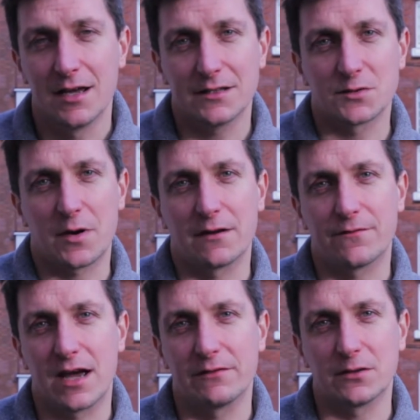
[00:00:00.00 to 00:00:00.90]
to
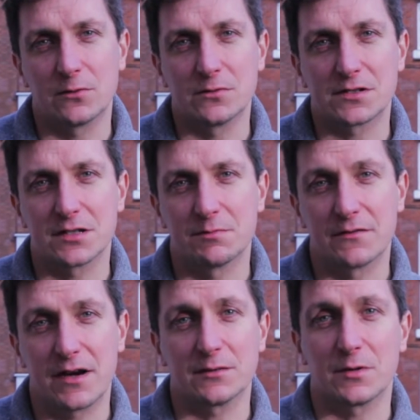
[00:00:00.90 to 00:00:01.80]
twenty-five year olds to
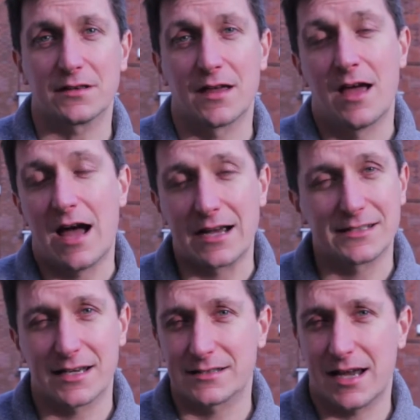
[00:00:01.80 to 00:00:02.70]
provide them with
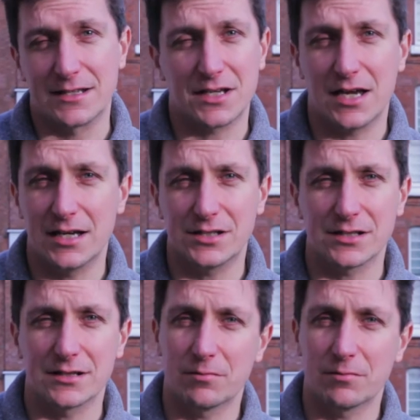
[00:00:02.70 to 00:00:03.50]
access to education,